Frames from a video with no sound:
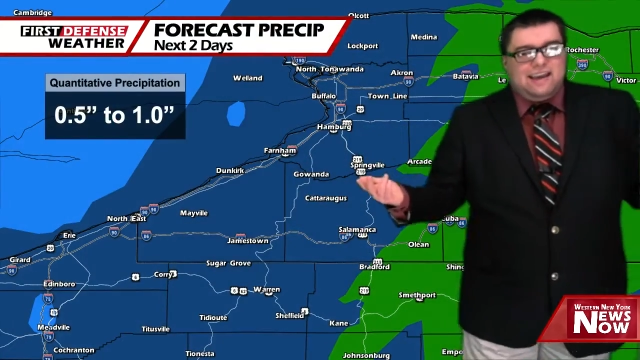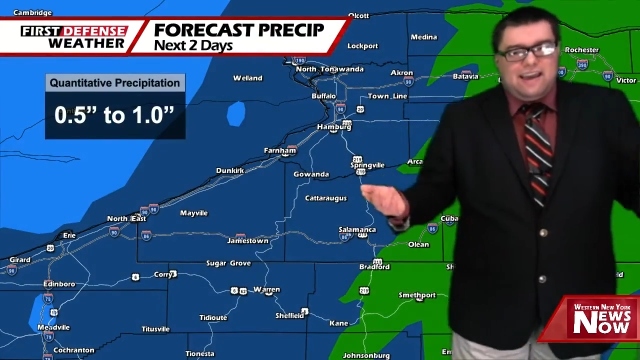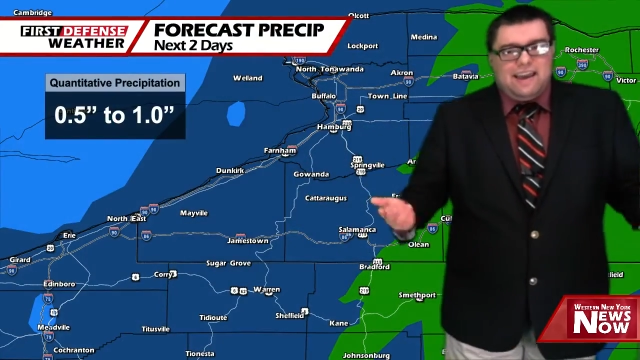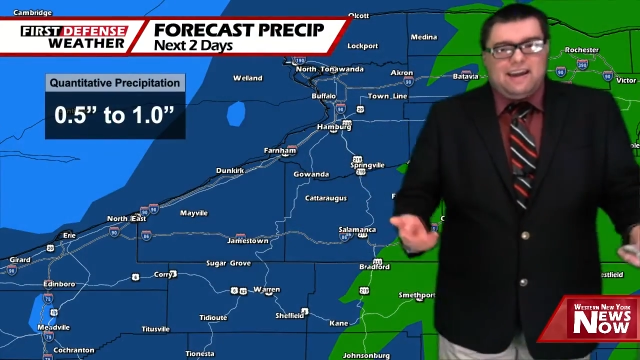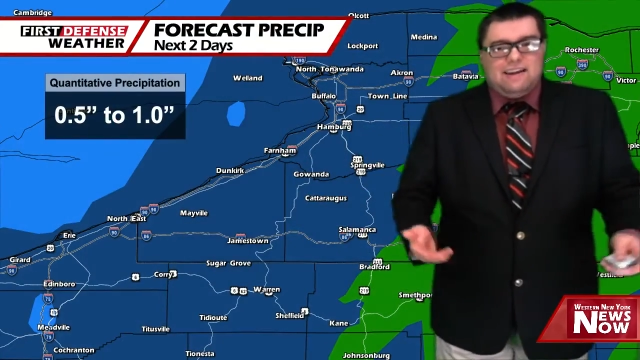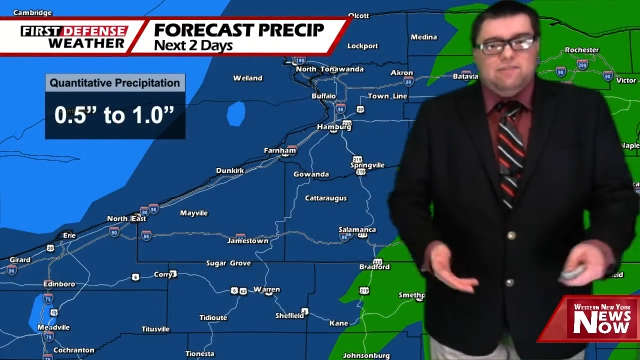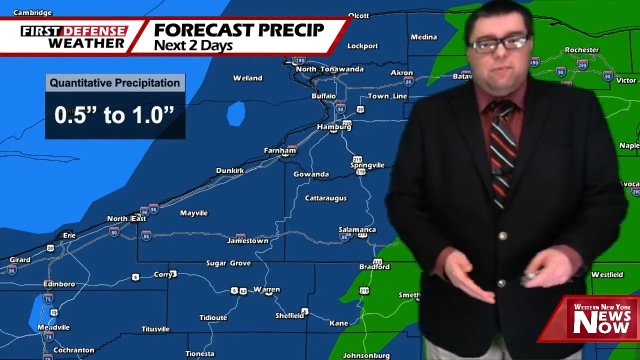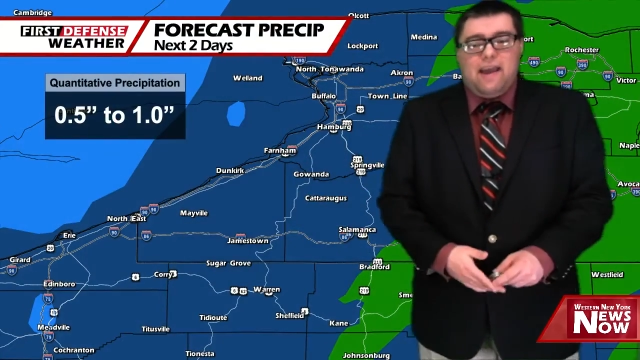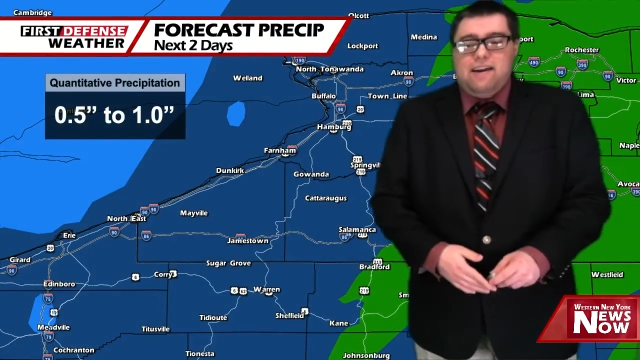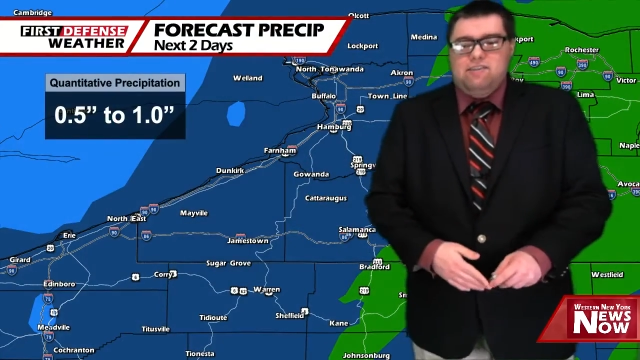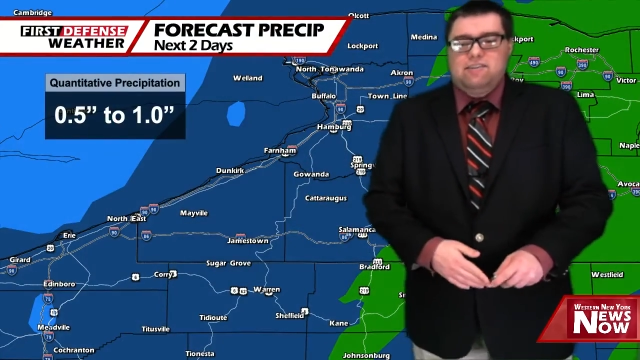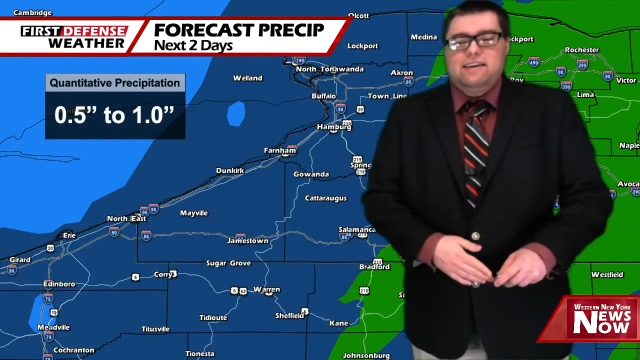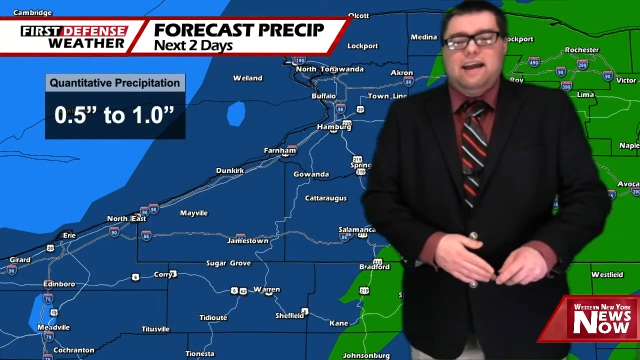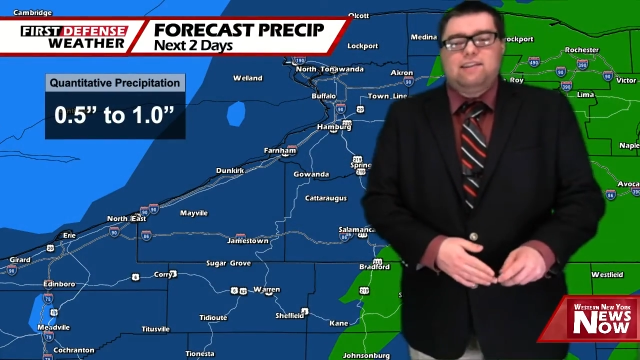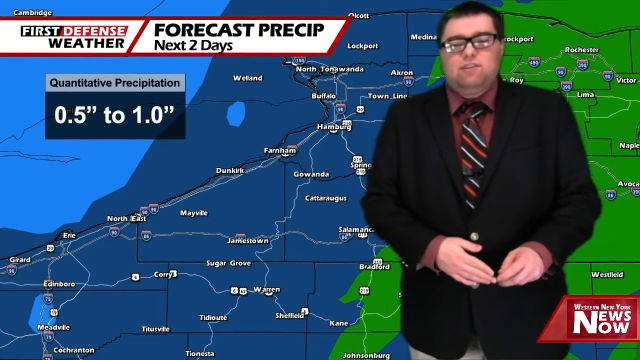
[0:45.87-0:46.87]
And we
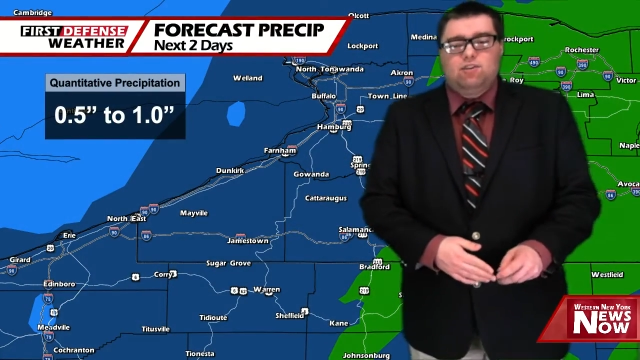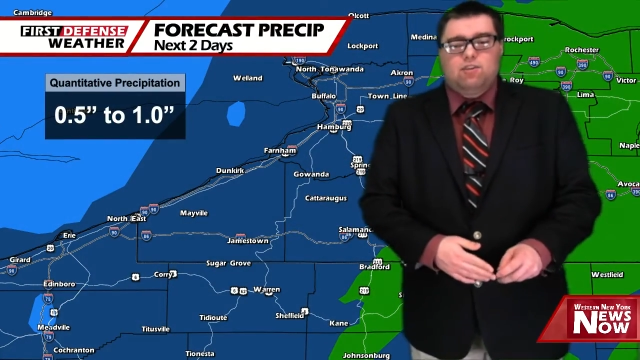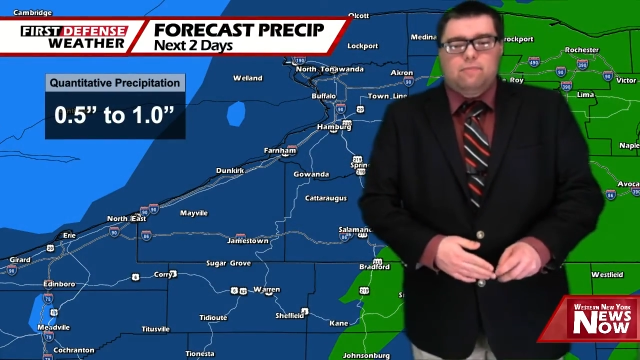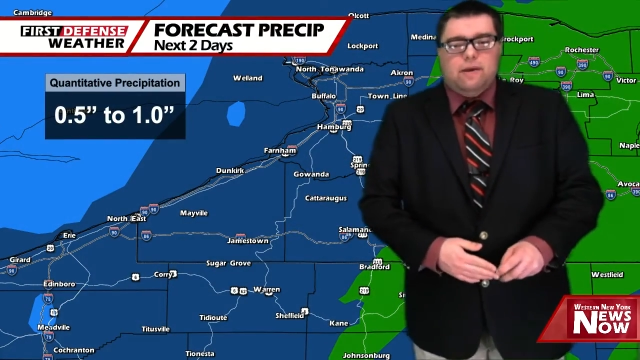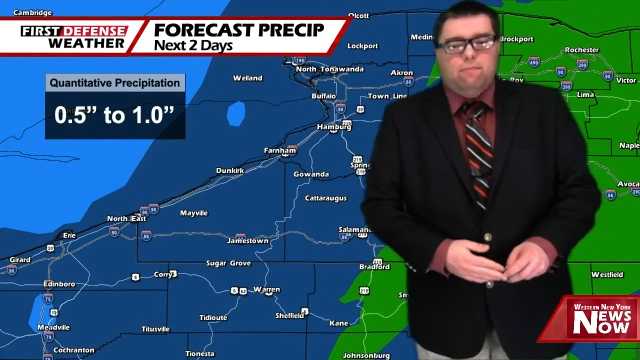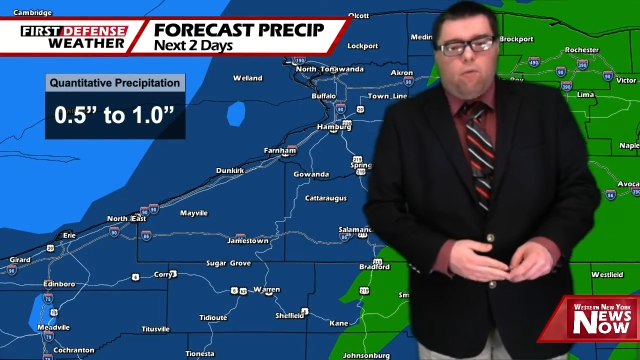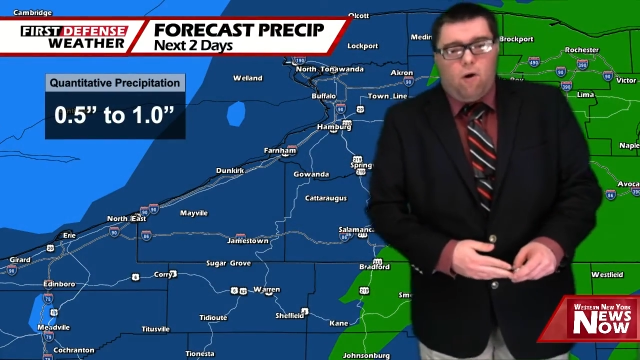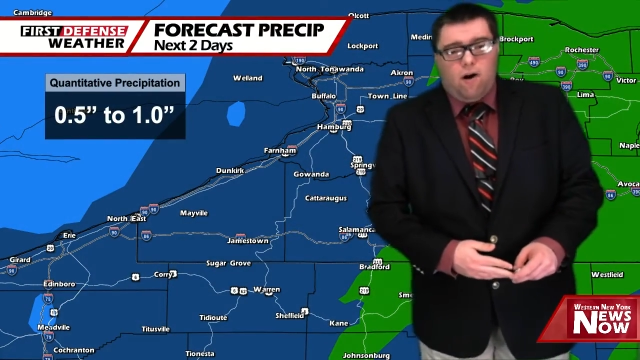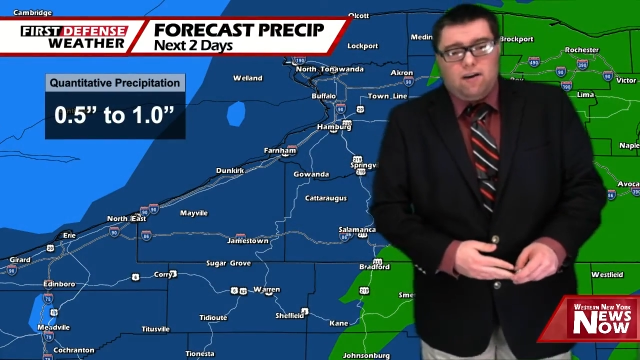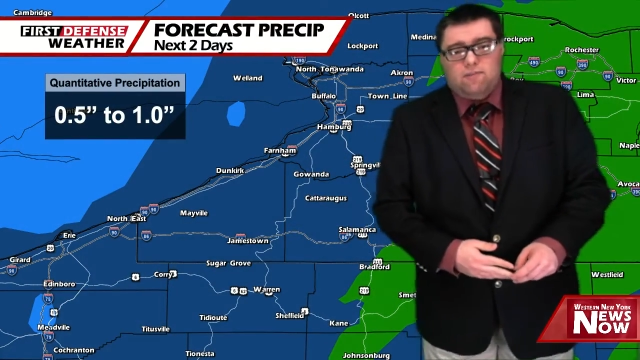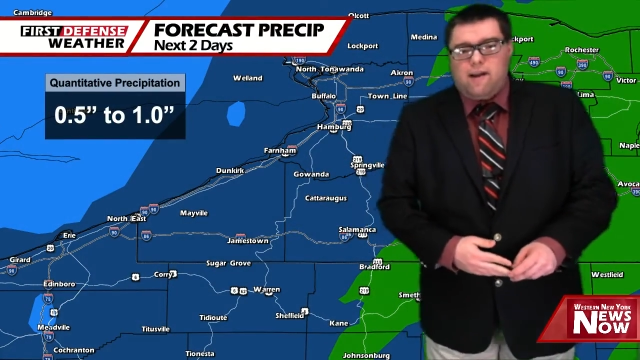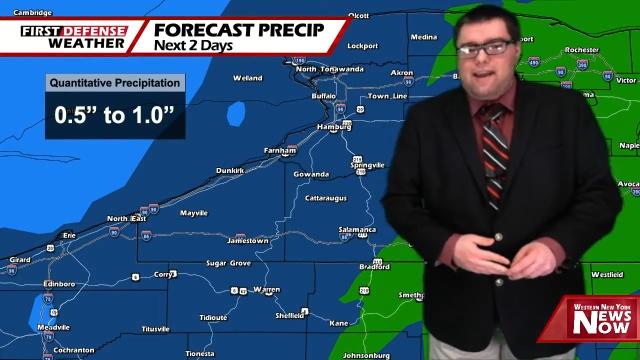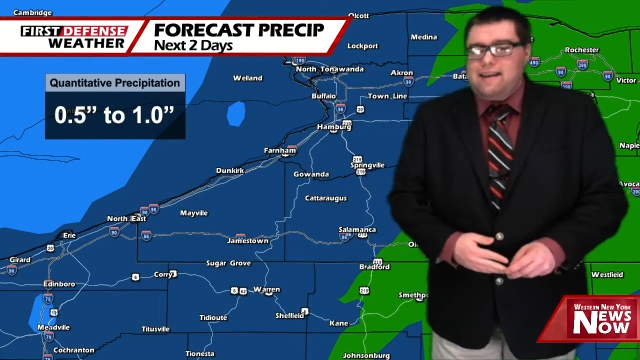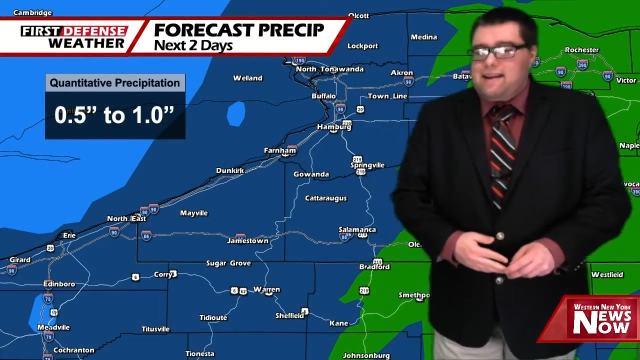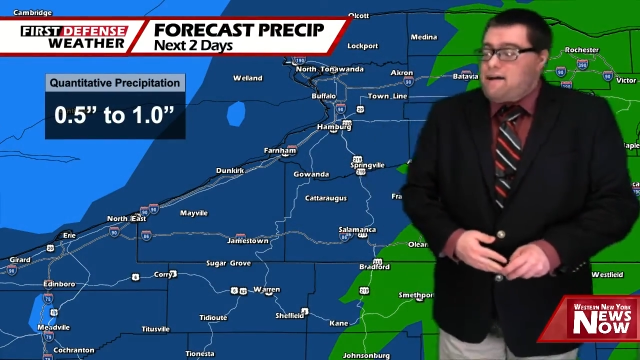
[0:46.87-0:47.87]
actually got a little bit more
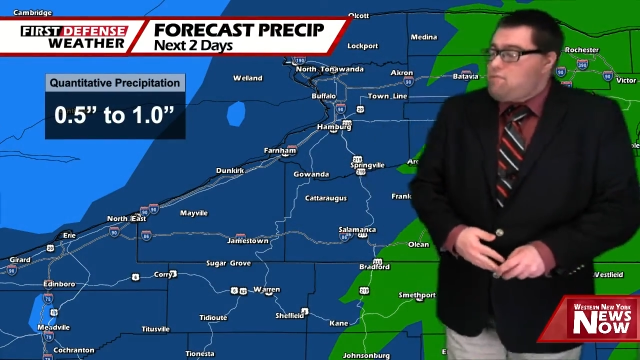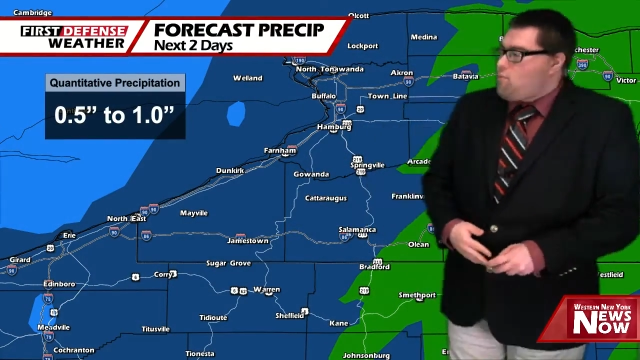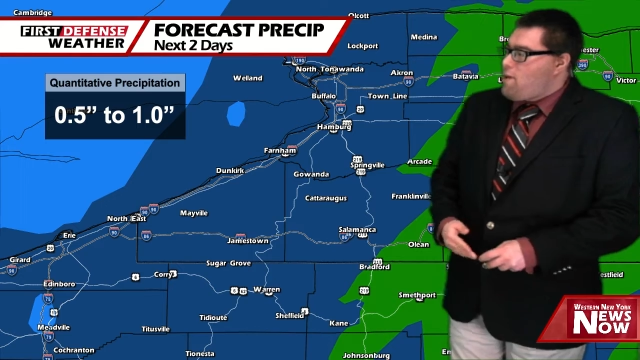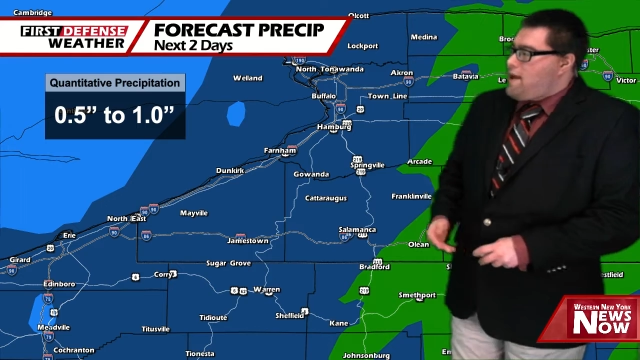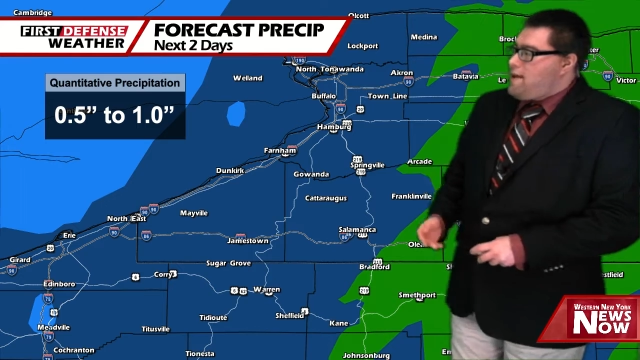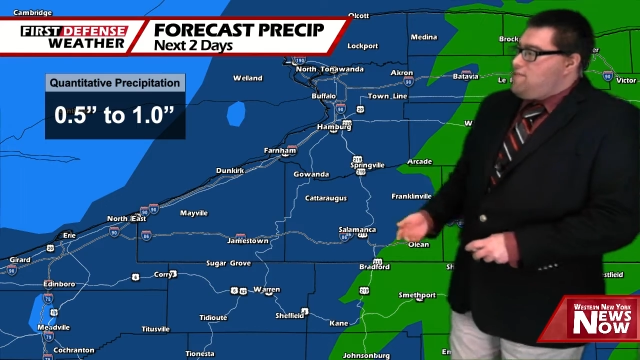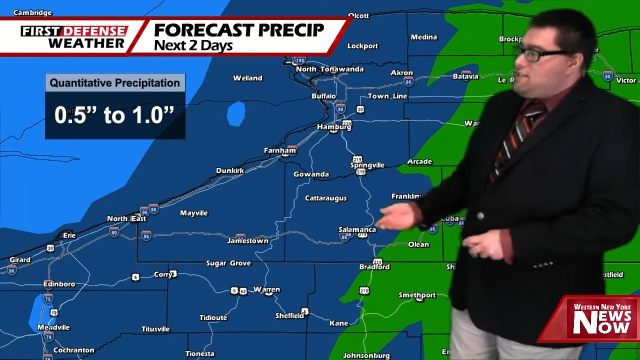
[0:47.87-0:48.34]
rain on the way.